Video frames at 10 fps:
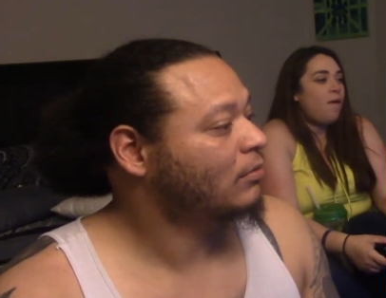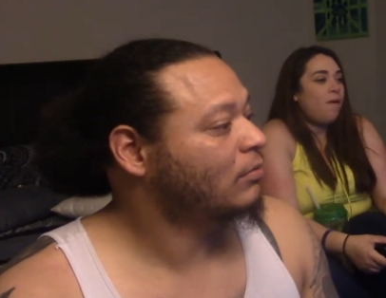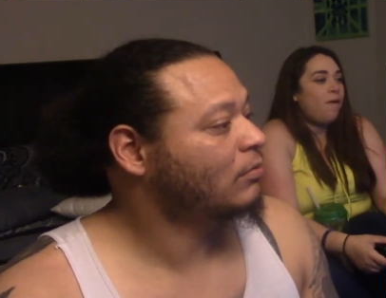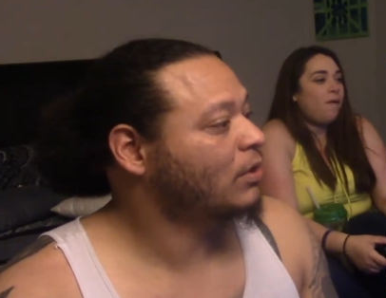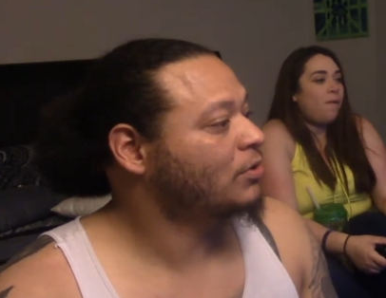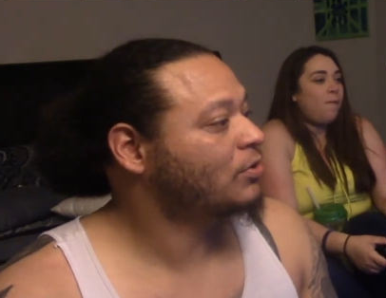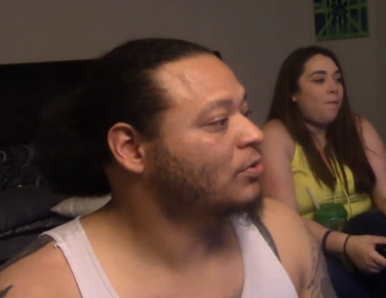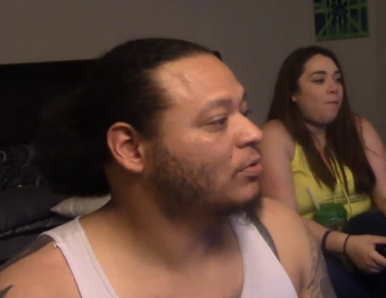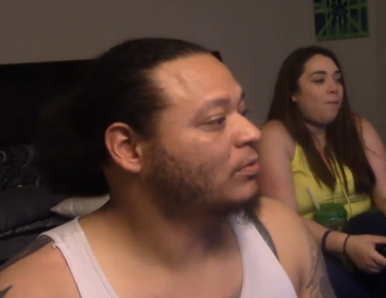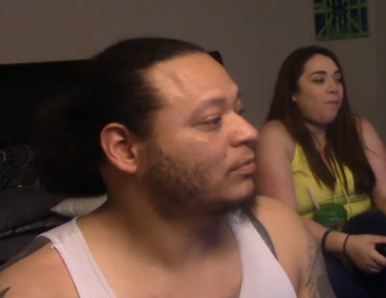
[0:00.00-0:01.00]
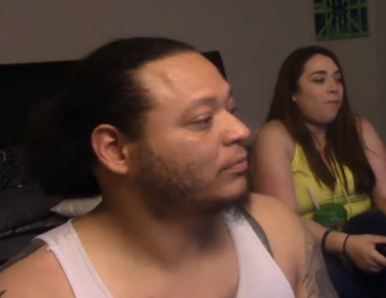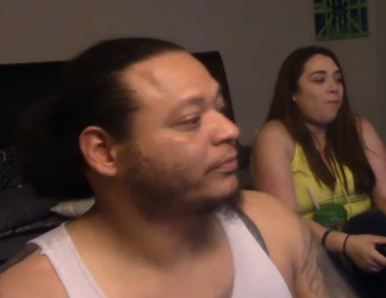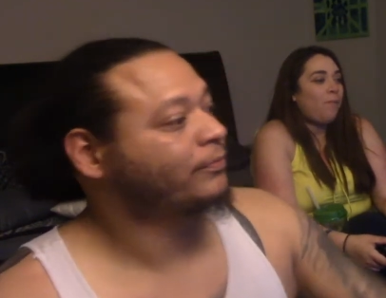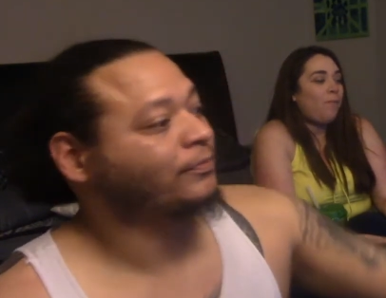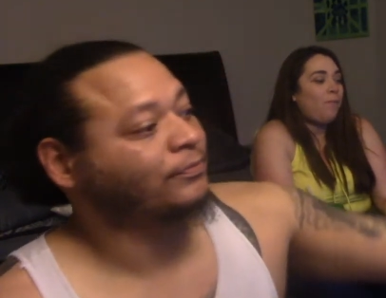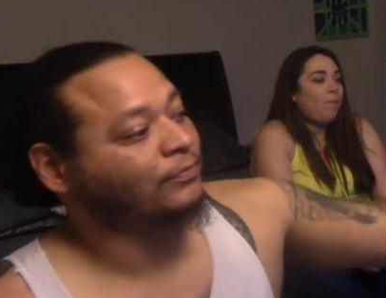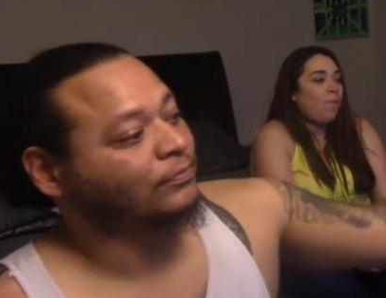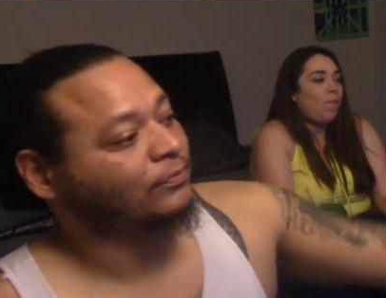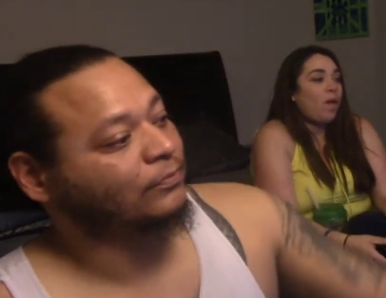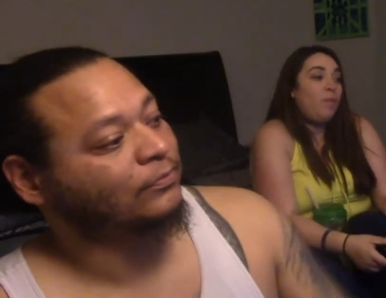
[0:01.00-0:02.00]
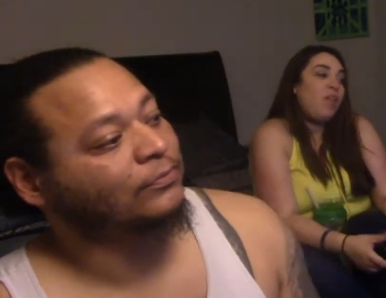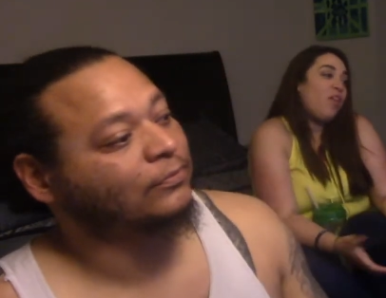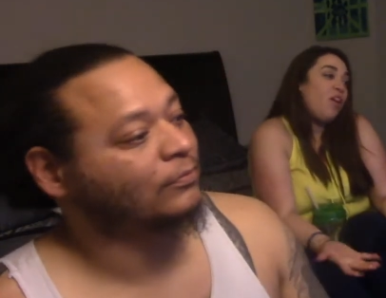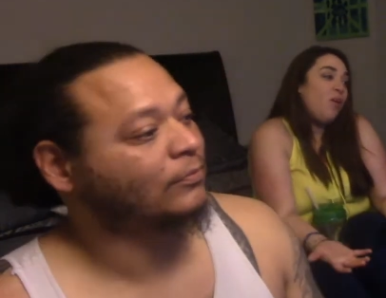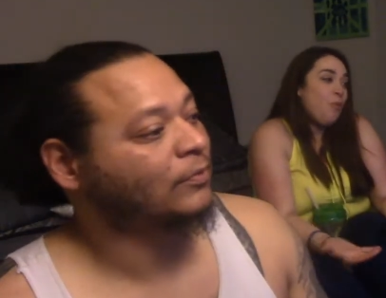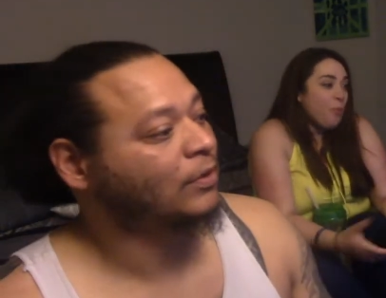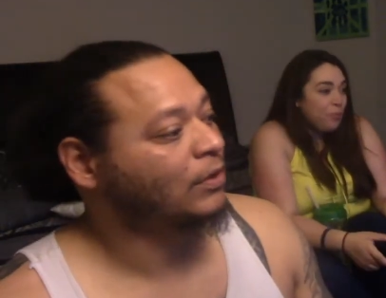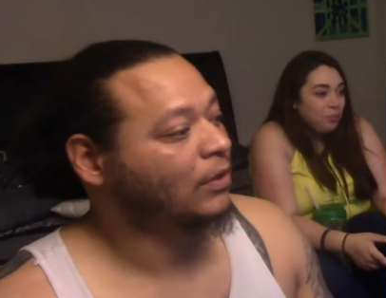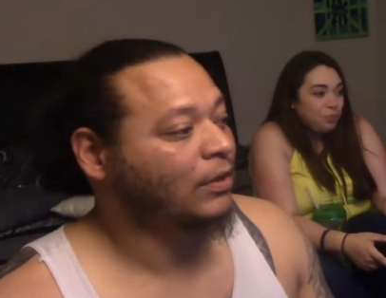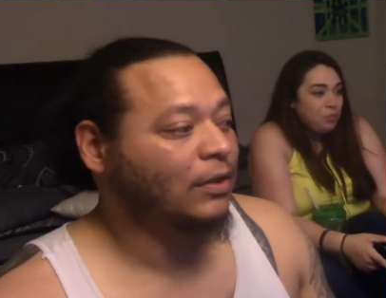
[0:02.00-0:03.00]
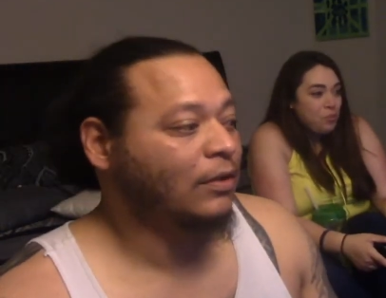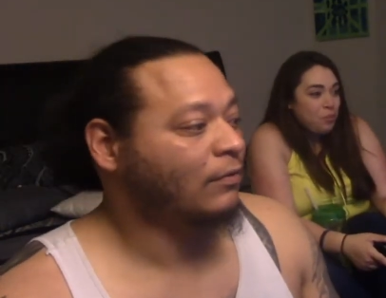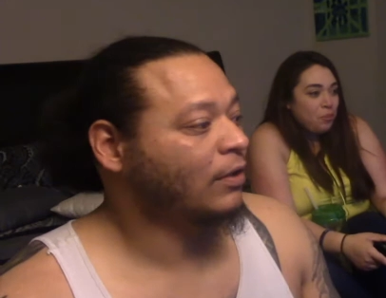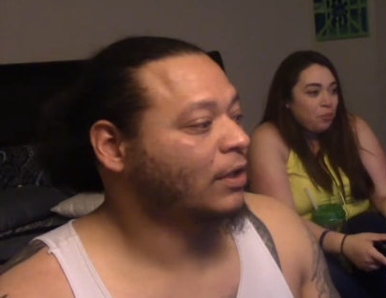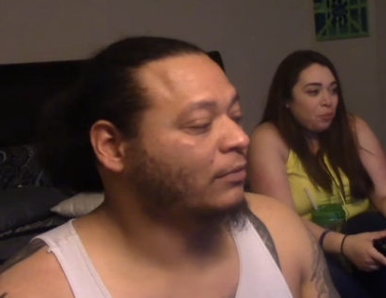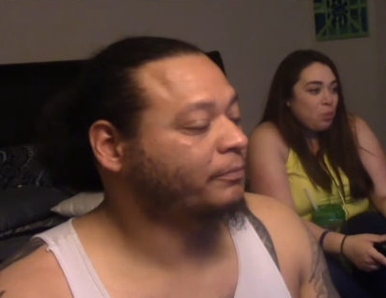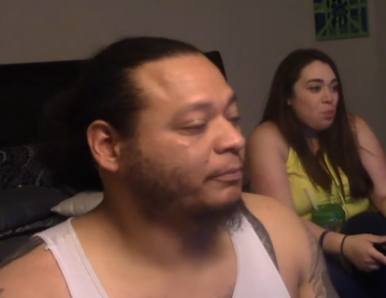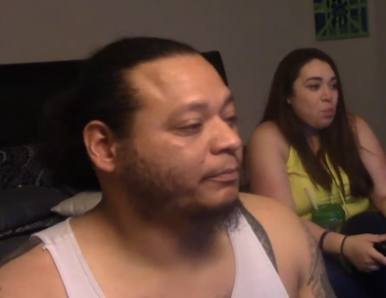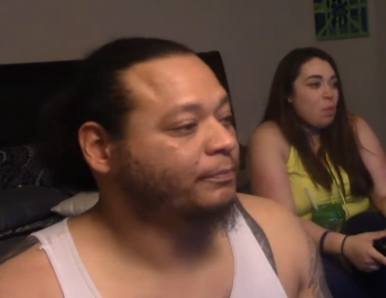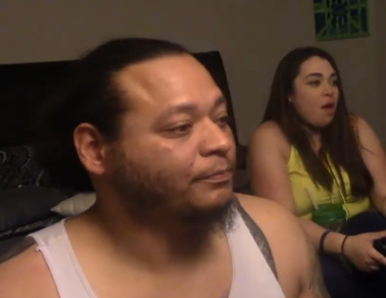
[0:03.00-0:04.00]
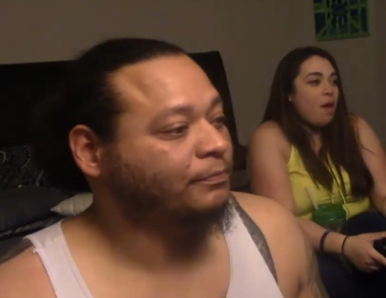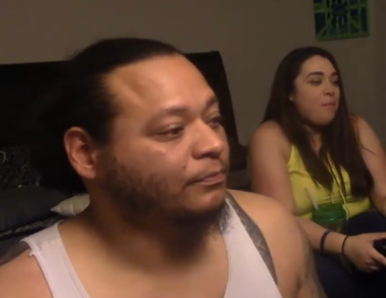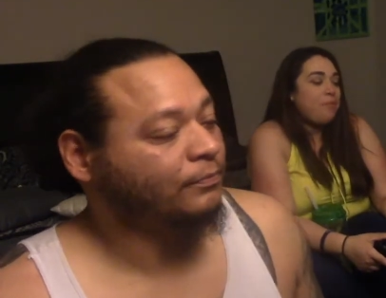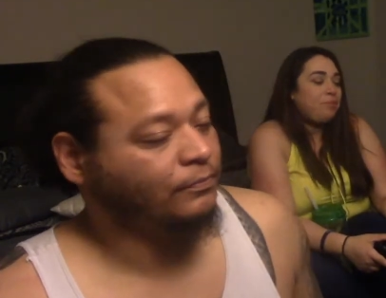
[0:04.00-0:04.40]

Speaker 1: Run to? A month ago? Fuck it. Okay.